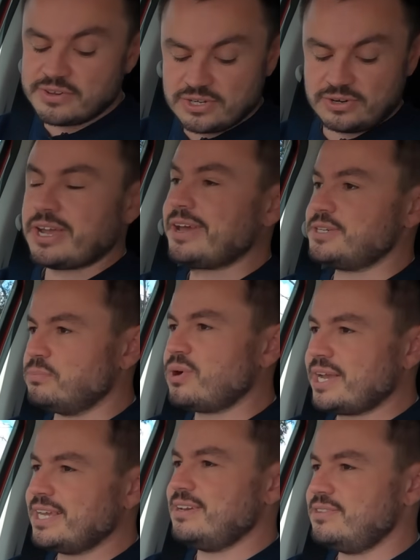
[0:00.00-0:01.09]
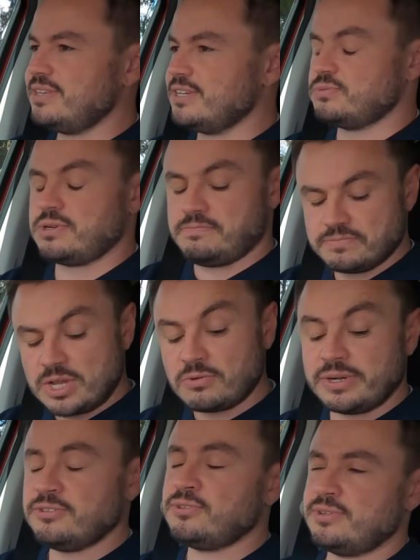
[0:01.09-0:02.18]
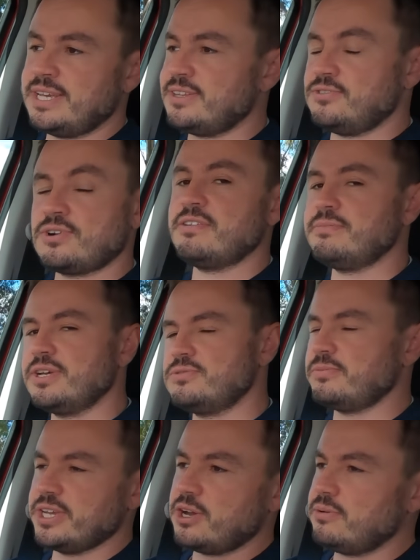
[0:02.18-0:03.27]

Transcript: and you're not going to break anything as well. I'll run you through the other drive modes when we go